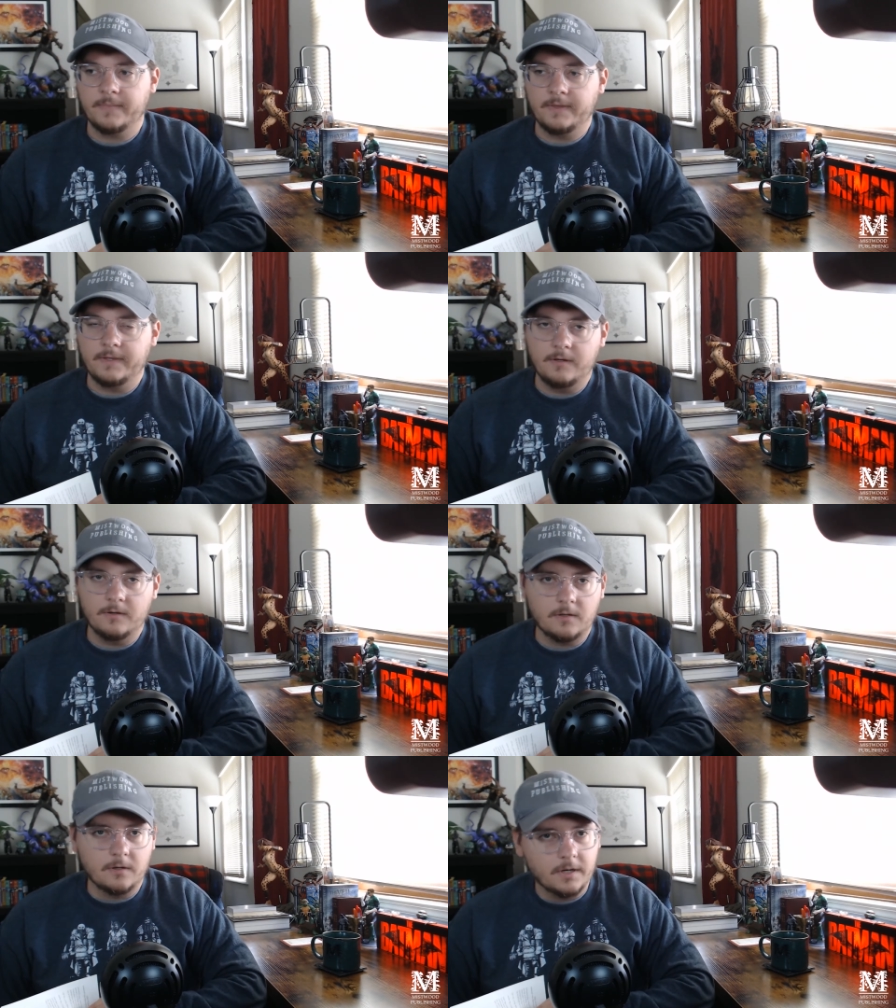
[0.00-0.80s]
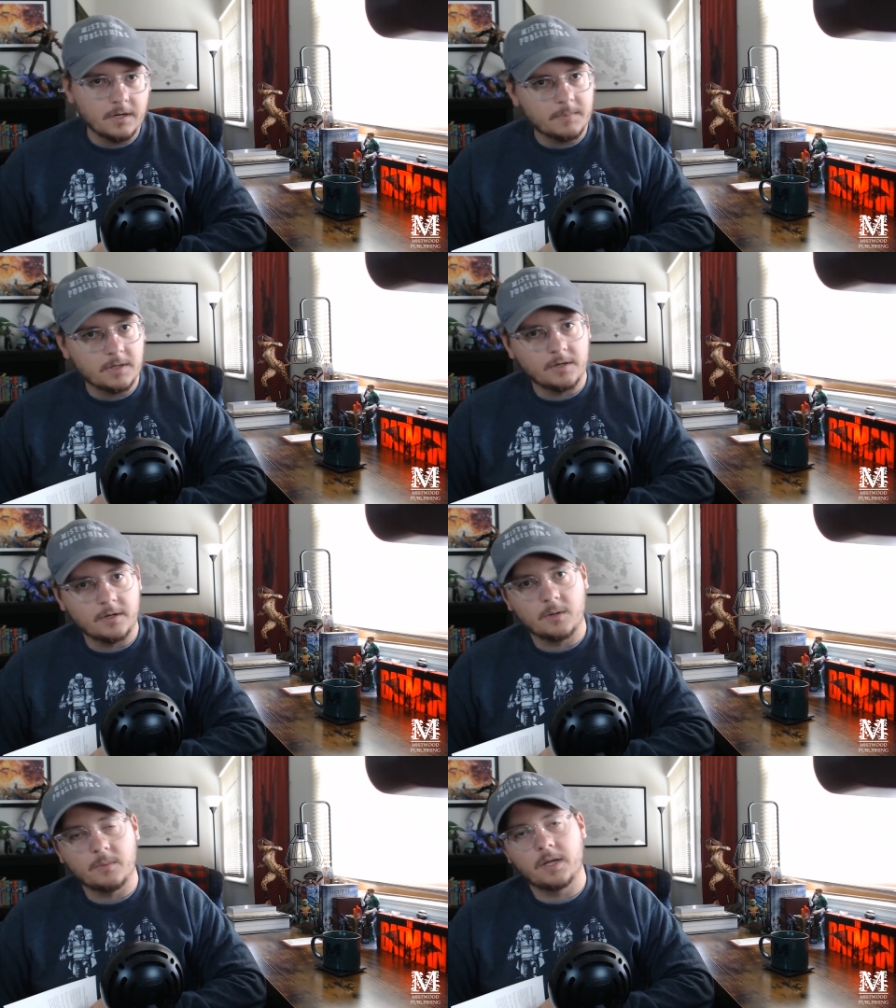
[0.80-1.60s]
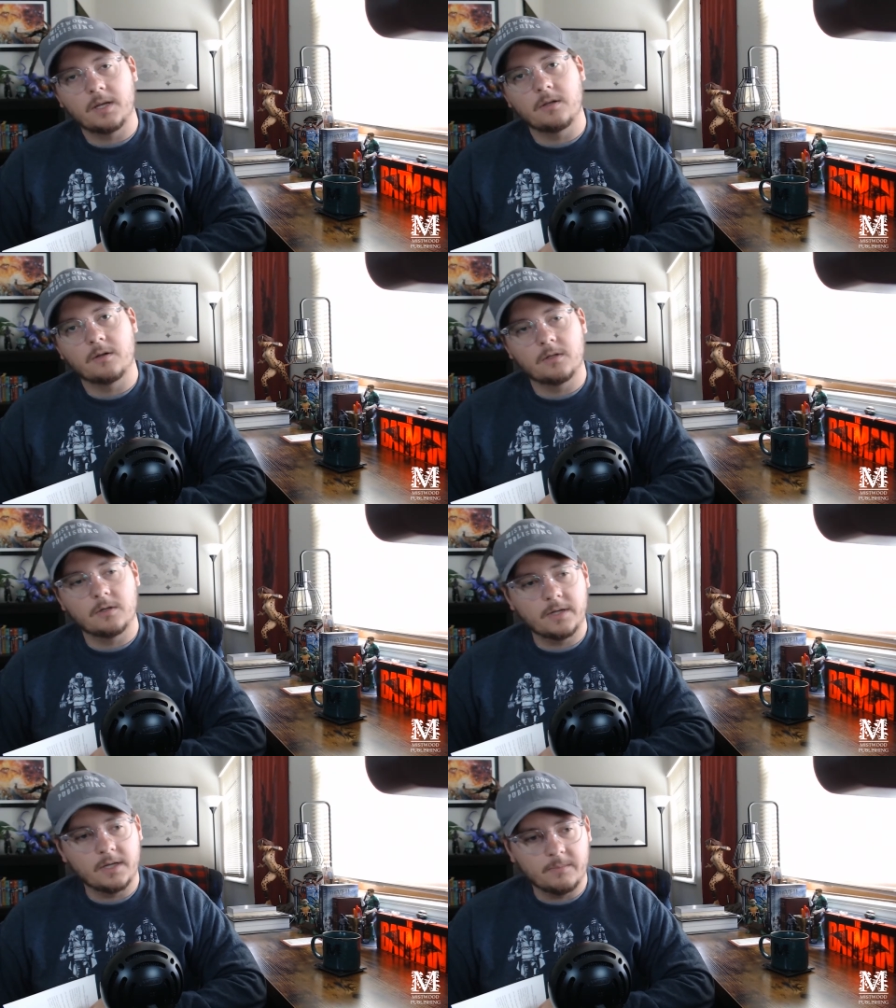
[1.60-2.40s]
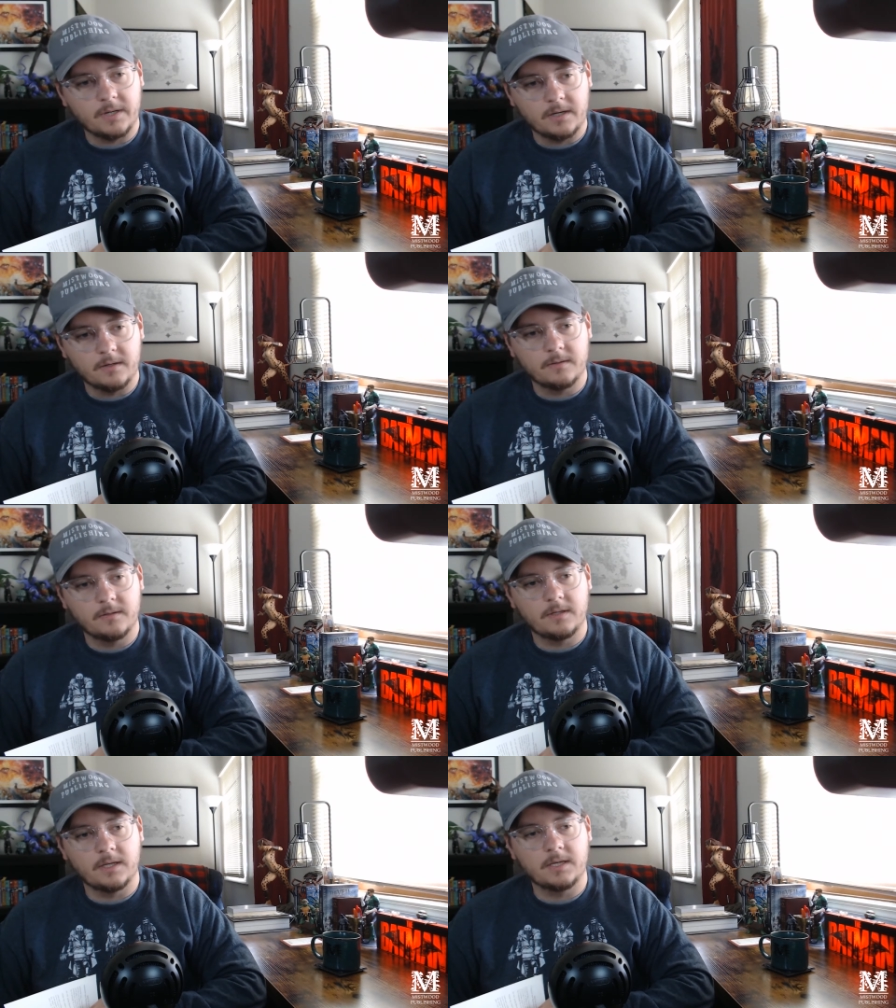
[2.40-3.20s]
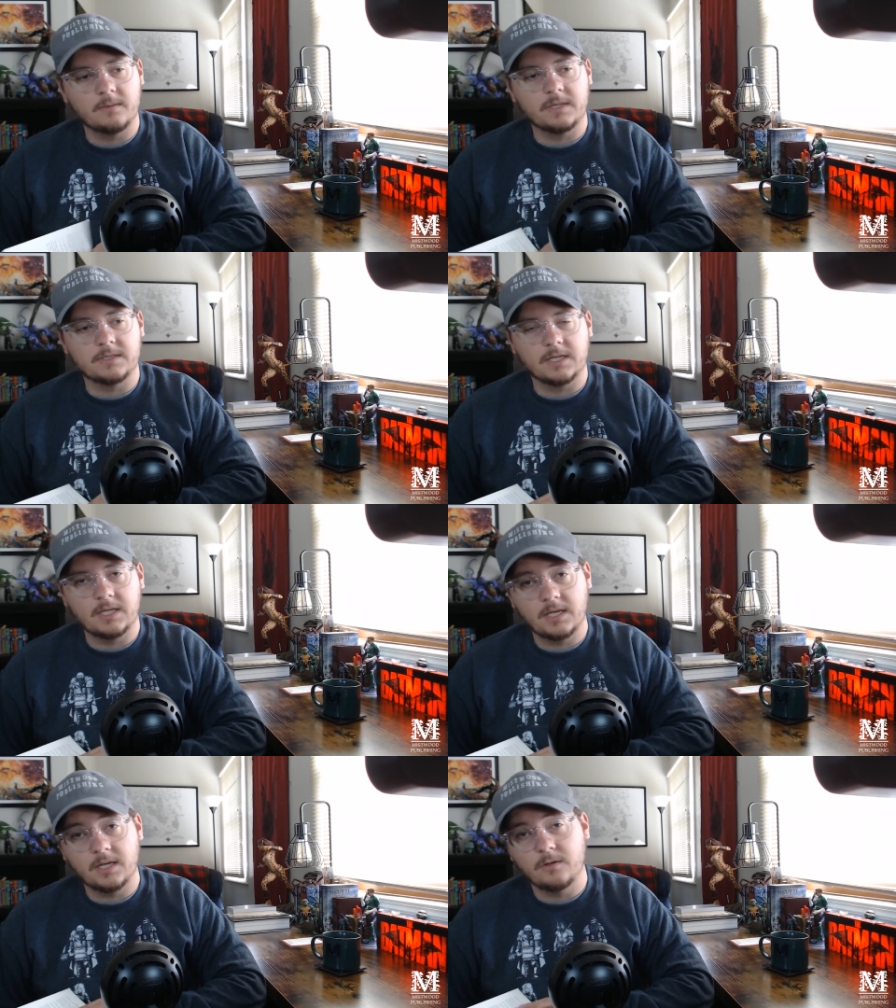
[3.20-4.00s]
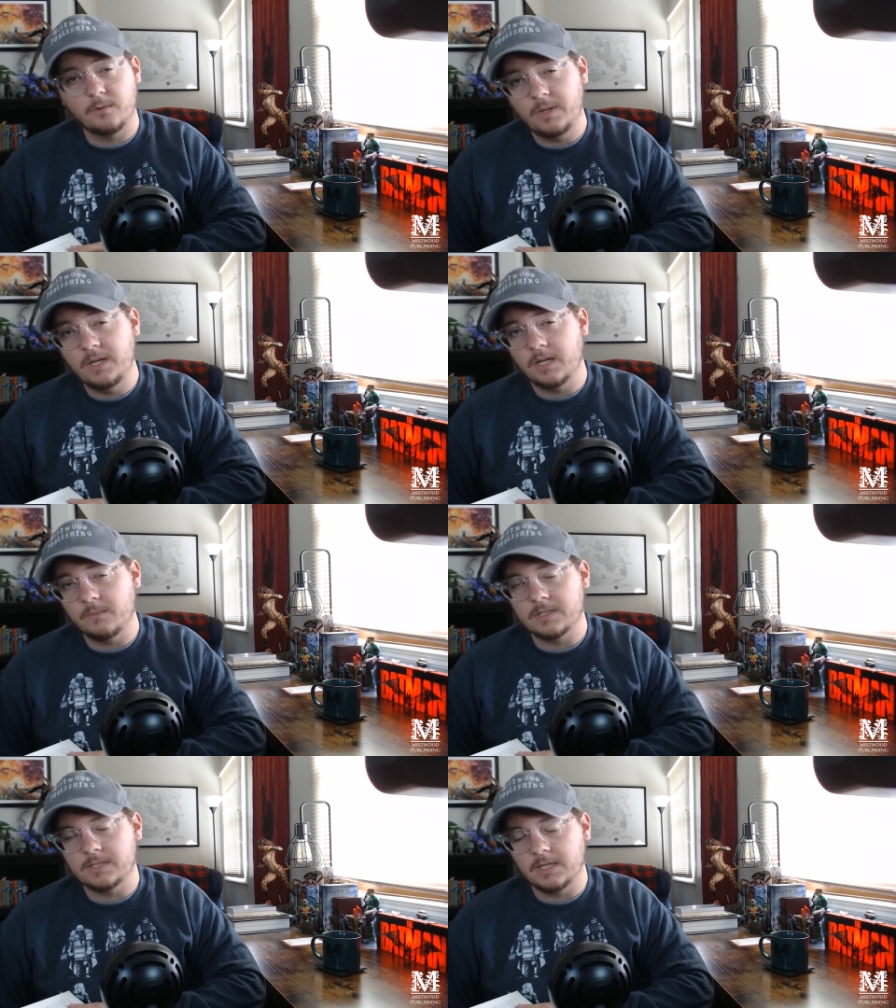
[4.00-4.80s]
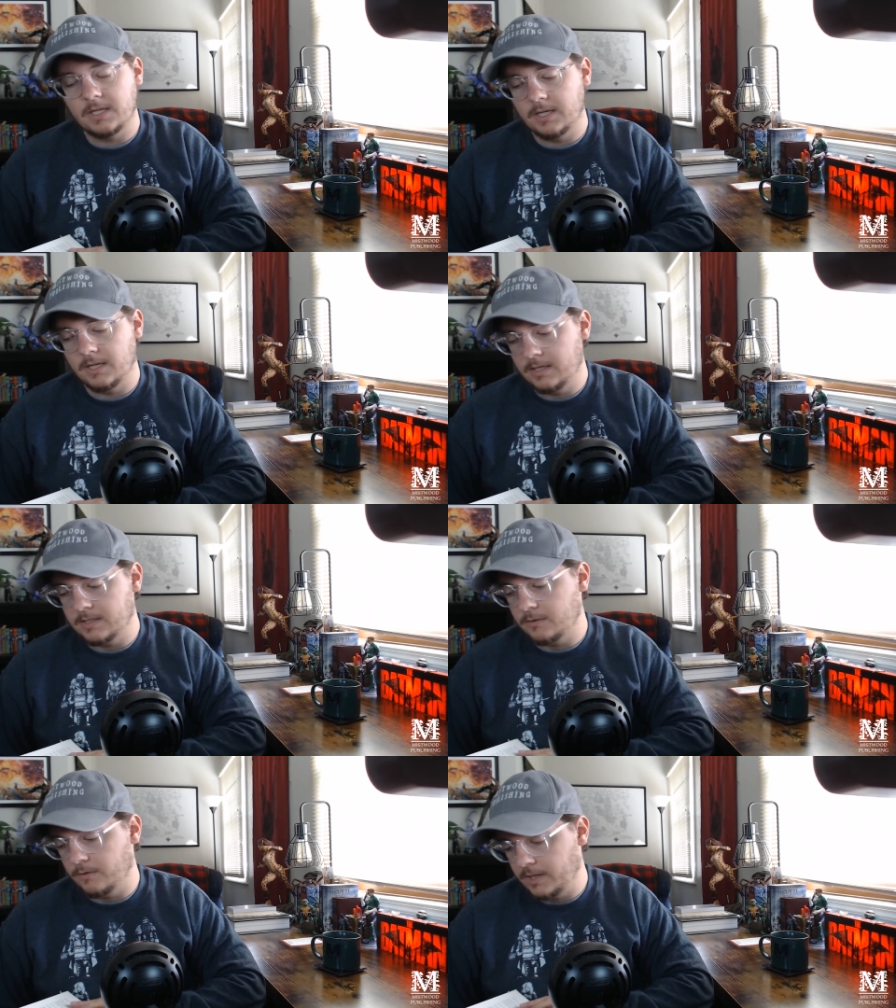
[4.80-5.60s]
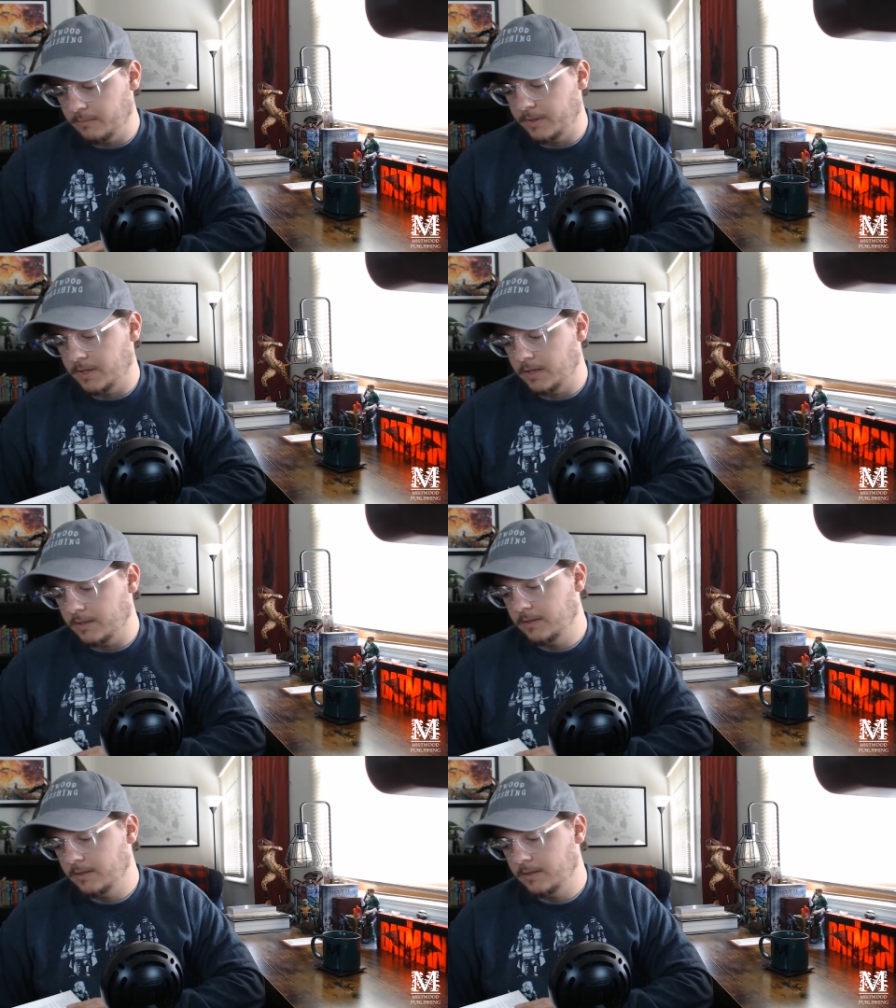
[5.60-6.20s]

you're learning about Narved and you're learning about him as a kid. You're meeting him as a kid and his grandpa.